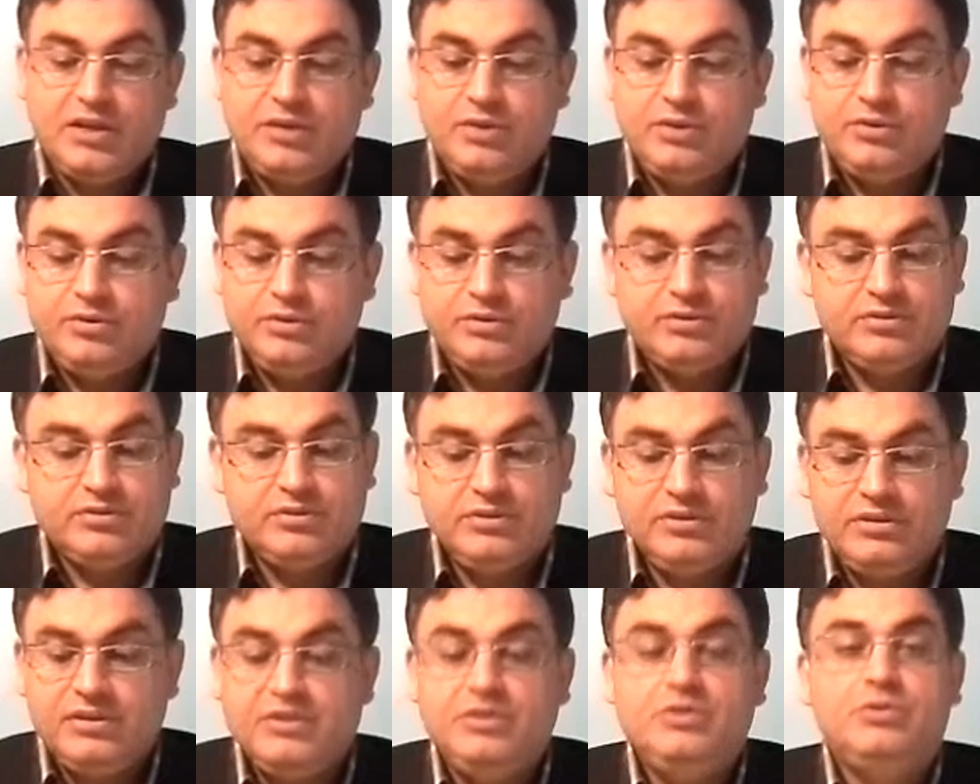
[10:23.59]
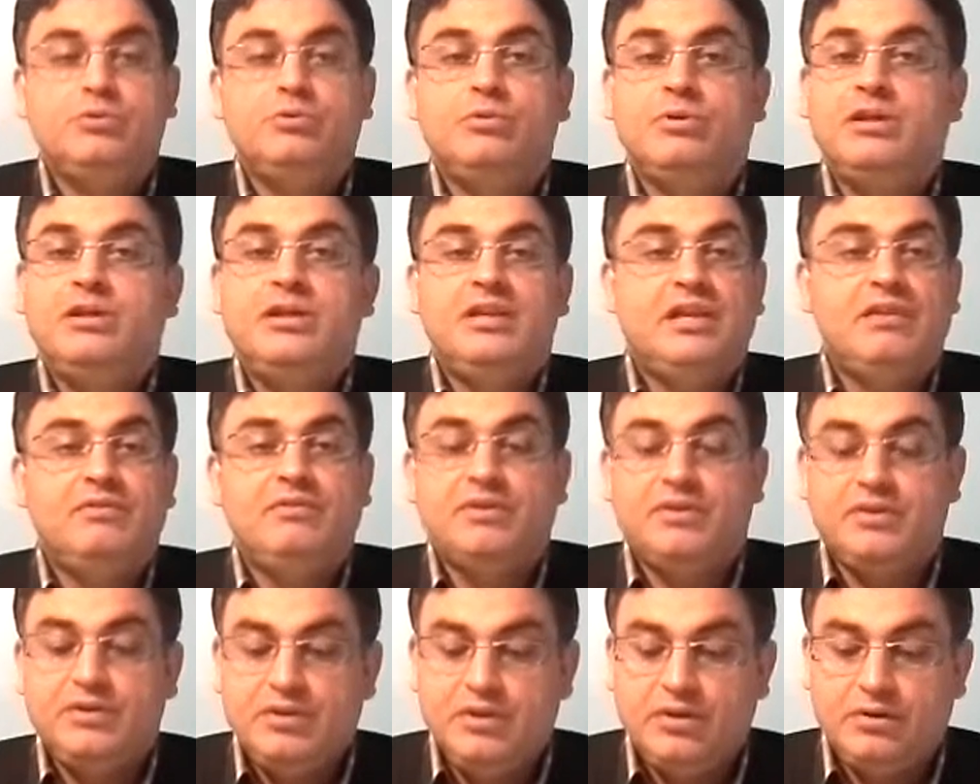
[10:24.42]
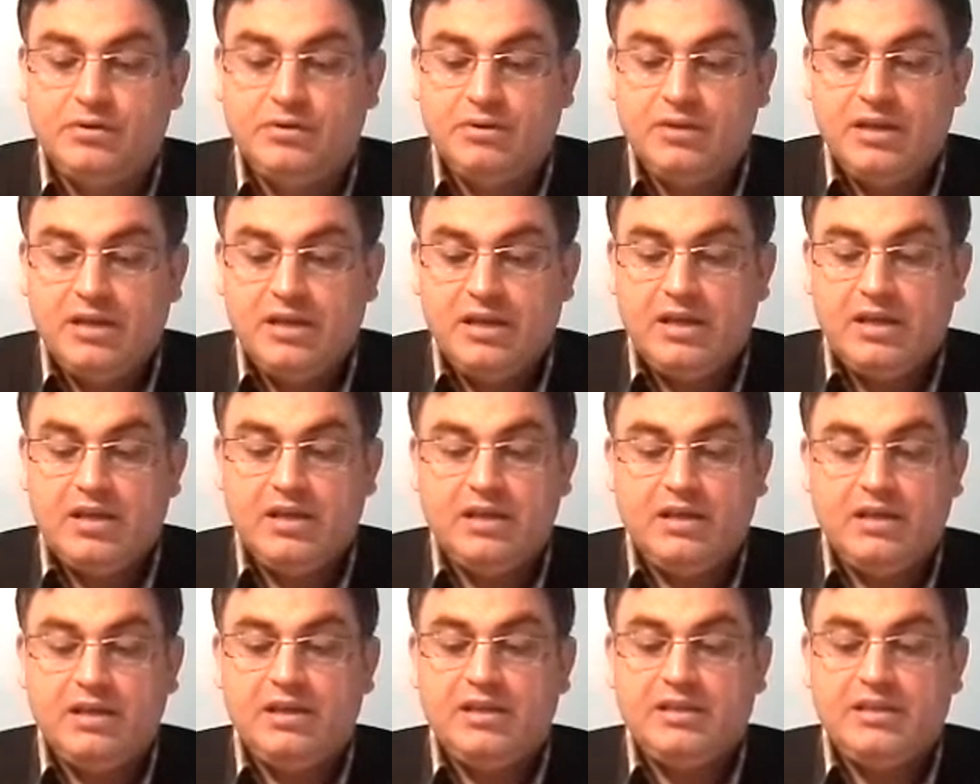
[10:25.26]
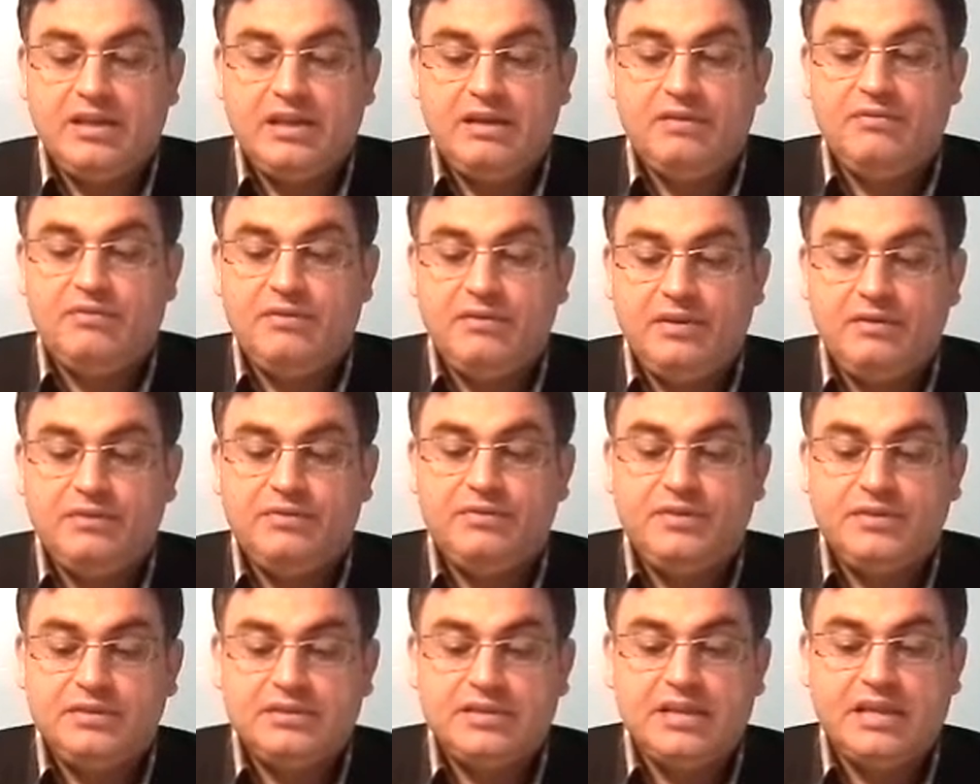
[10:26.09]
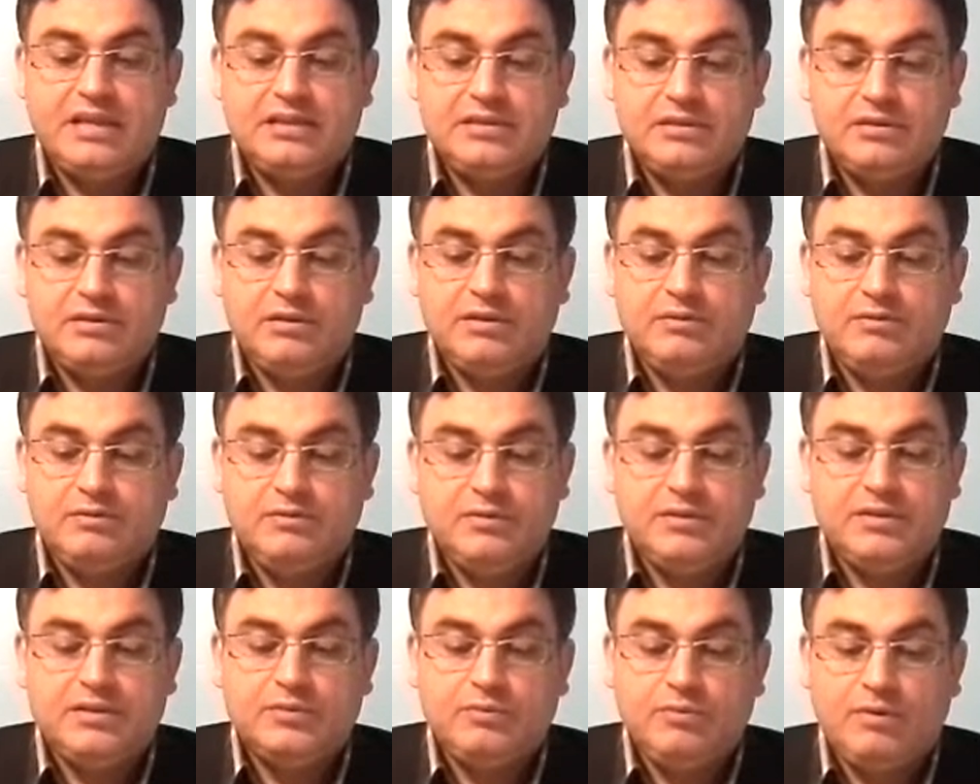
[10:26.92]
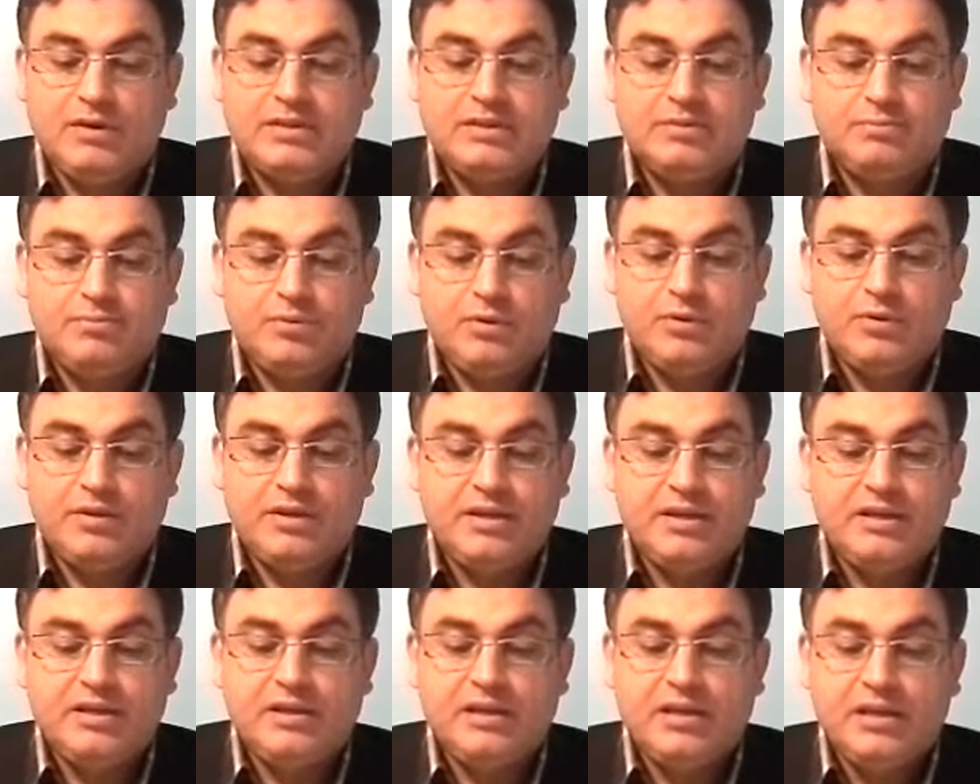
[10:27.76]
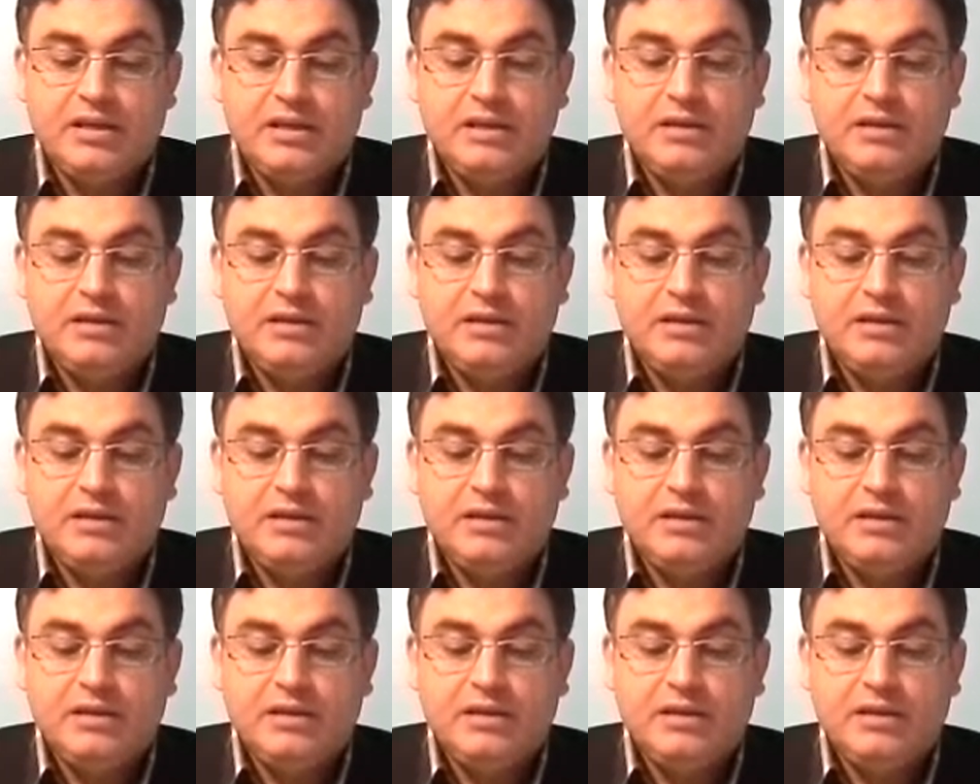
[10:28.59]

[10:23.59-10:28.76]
You will never know that if this was broken,